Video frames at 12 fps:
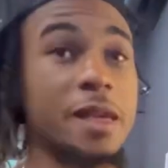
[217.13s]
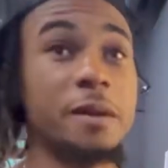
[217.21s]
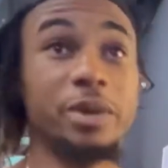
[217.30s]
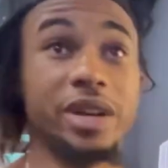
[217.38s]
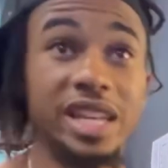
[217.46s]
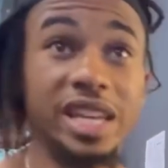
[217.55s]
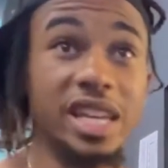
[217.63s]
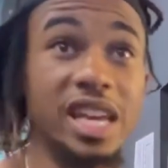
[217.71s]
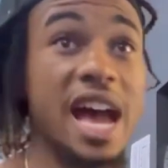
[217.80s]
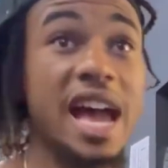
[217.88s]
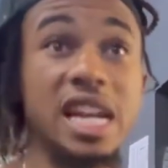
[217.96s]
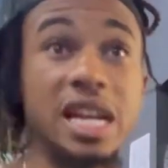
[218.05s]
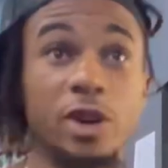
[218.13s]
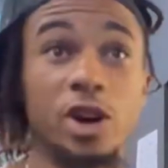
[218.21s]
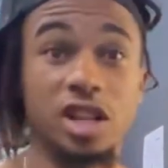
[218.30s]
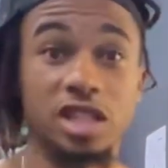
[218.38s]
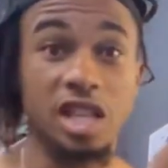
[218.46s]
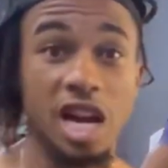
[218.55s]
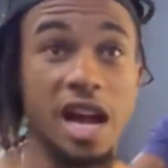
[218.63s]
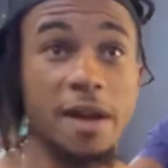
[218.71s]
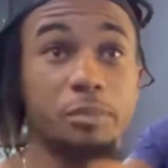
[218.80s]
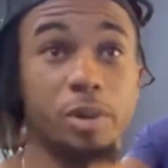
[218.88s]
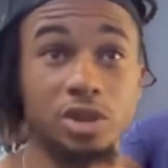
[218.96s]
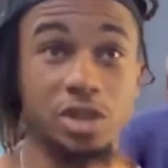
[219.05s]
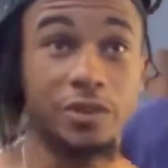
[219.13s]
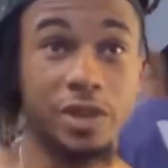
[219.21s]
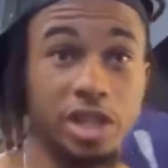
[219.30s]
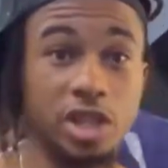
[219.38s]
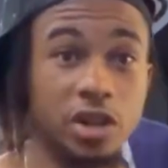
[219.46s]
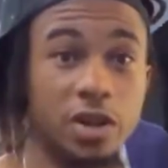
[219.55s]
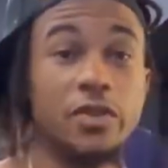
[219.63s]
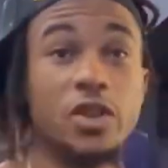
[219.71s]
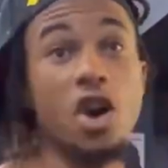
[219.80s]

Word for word: But nigga, I ain't never heard a thought post a video